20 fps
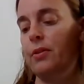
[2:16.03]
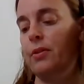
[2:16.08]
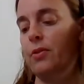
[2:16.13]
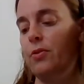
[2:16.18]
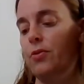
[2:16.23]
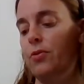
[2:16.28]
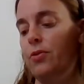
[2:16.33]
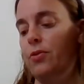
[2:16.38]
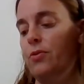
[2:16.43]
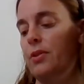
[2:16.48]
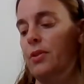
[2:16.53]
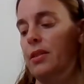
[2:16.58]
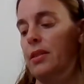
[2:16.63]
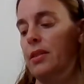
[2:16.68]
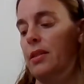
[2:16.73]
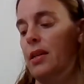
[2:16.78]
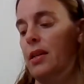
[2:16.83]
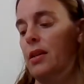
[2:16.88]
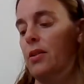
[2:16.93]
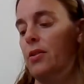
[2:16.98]
The crew is
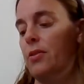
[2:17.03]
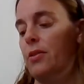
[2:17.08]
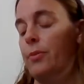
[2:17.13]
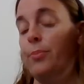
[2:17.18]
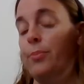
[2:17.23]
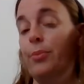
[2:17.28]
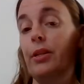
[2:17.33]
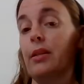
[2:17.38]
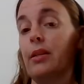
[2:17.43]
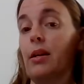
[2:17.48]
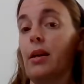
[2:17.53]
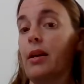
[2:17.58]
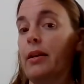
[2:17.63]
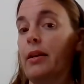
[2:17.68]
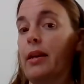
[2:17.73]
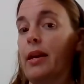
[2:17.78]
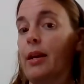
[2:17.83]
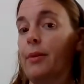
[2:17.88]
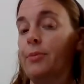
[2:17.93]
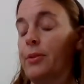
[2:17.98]
scared, but not
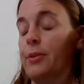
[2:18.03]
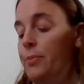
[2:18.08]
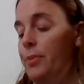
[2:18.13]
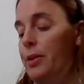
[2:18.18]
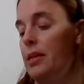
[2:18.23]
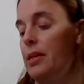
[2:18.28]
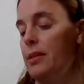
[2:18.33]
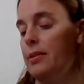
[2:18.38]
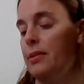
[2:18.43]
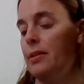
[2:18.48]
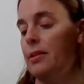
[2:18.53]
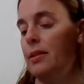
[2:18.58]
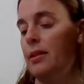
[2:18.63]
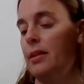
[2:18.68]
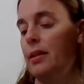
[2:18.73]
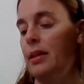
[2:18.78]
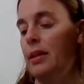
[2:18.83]
Captain Pete.